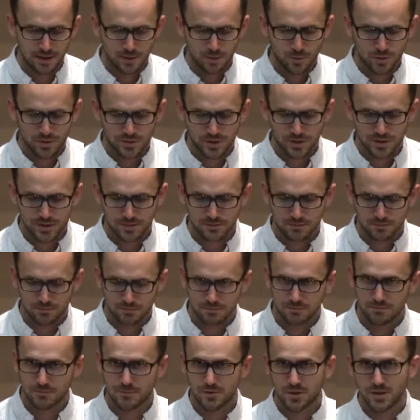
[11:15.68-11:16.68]
which
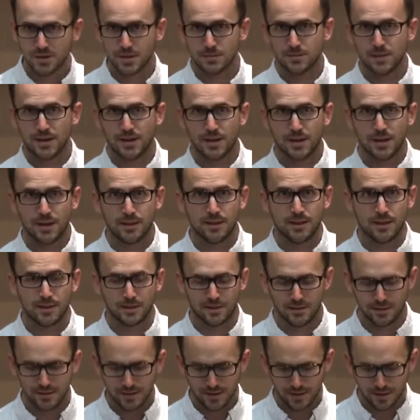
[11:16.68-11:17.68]
is just about
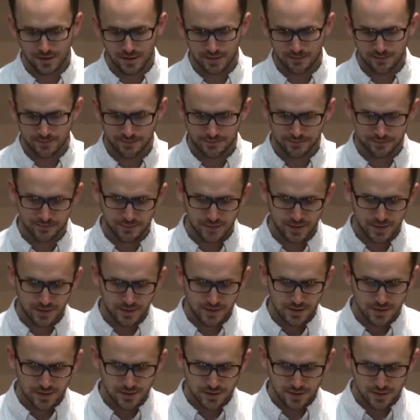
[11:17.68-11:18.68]
anything.
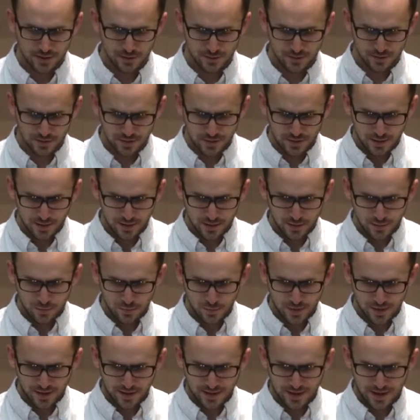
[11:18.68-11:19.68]
So
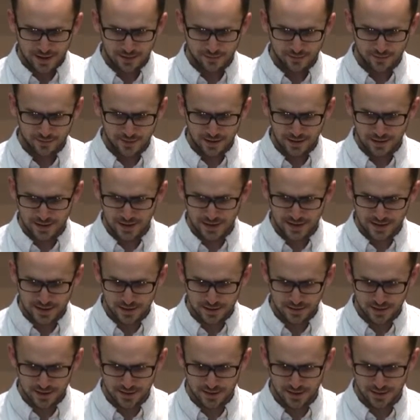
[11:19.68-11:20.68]
we can have the links
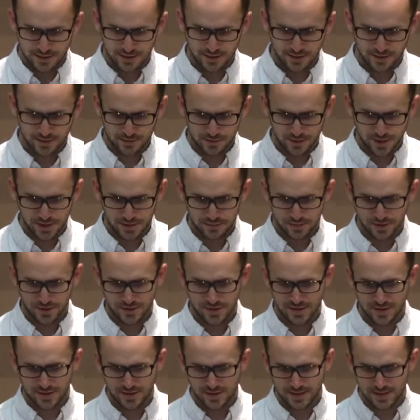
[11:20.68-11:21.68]
there to the ROS
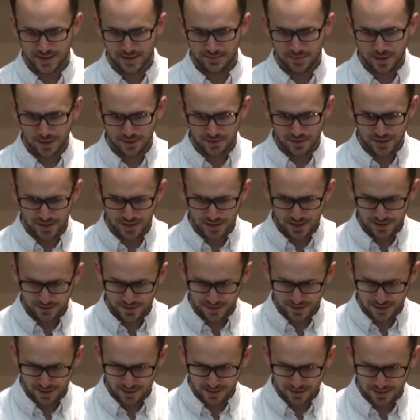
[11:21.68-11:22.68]
bridge. The topology kind
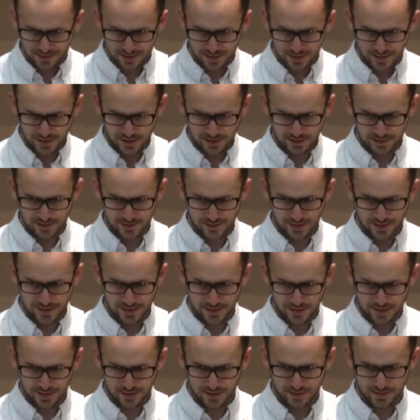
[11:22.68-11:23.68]
of starts looking
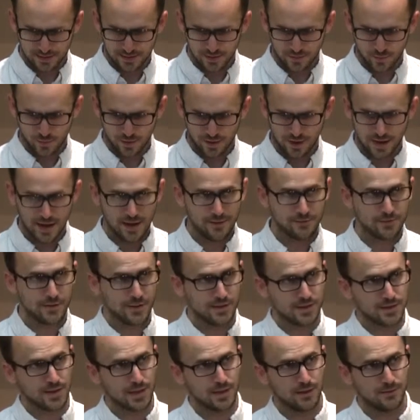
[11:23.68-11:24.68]
like where you have
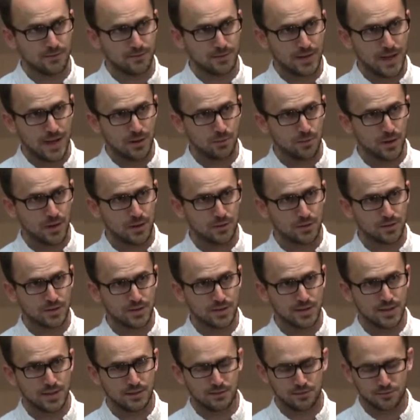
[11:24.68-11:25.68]
this kind of gateway, which
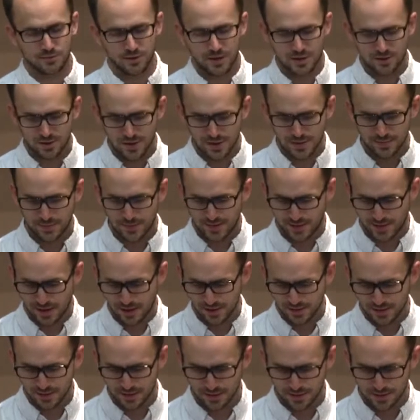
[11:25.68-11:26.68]
is then retransmitting
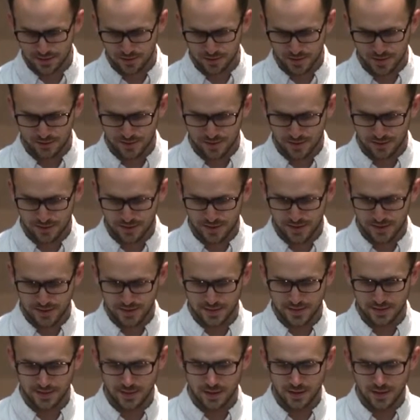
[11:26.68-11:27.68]
out to all sorts of other
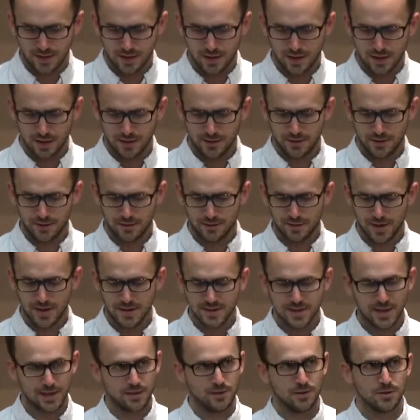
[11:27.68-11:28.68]
things. On the
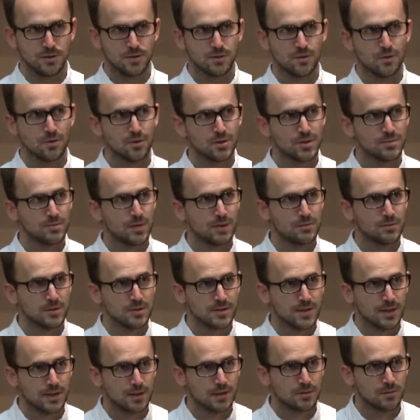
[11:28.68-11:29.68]
right side, those orange
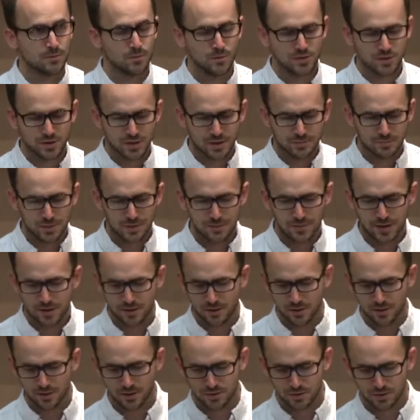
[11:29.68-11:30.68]
bubbles there, which can be
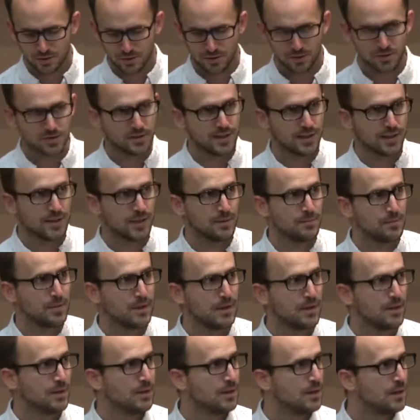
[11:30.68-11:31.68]
microcontrollers, they could
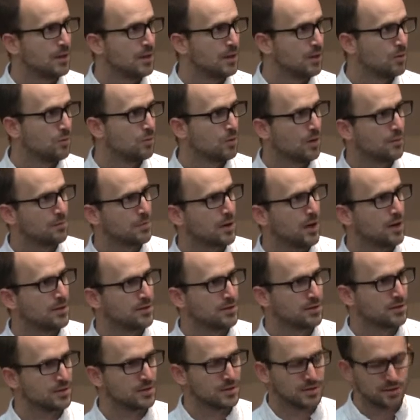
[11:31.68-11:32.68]
be web
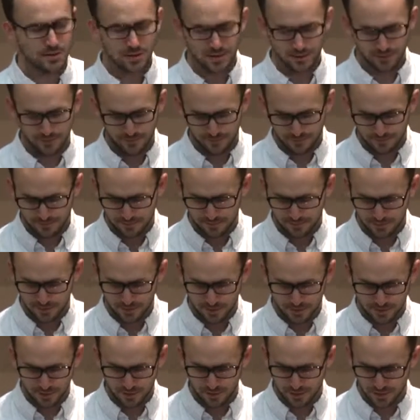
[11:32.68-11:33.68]
browsers
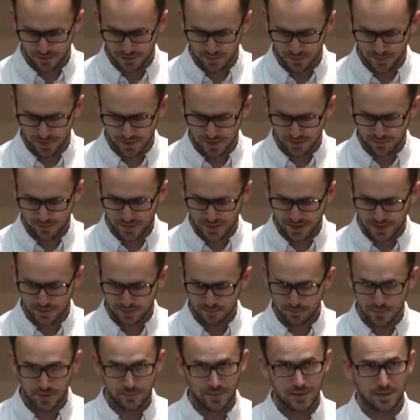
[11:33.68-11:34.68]
or who knows what,
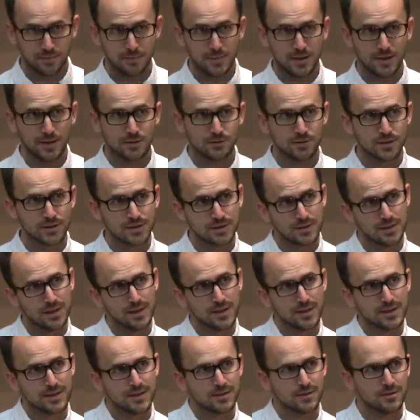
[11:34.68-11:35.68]
maybe embedded
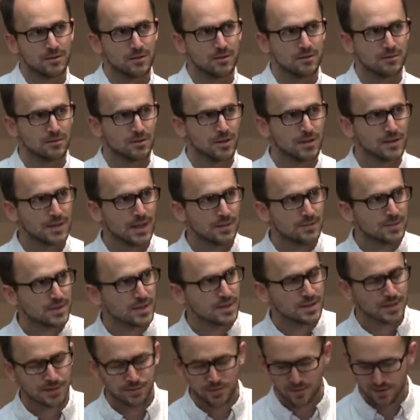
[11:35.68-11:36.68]
Linux or real-time
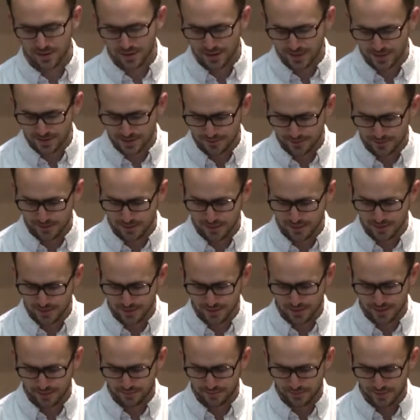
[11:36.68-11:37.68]
systems running different,
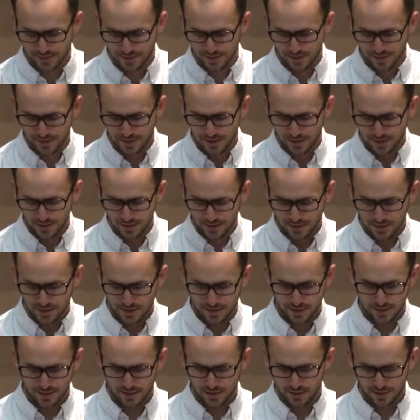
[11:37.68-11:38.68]

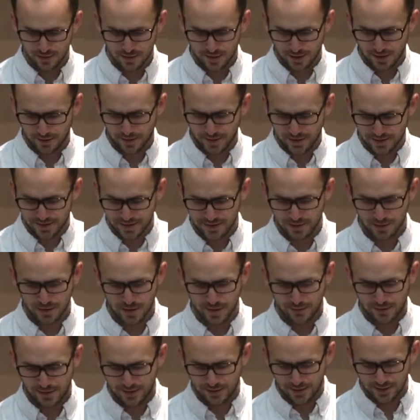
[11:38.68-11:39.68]
running things that don't
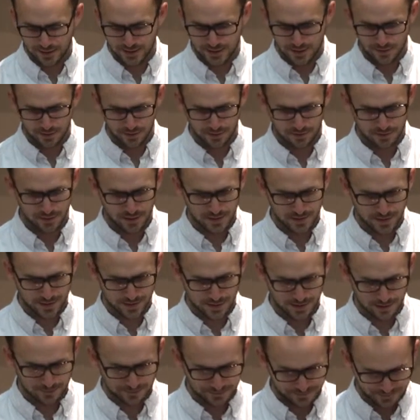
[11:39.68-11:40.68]
have anything to do with ROS
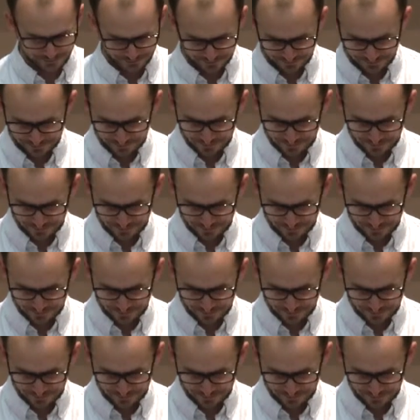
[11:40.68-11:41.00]
at all.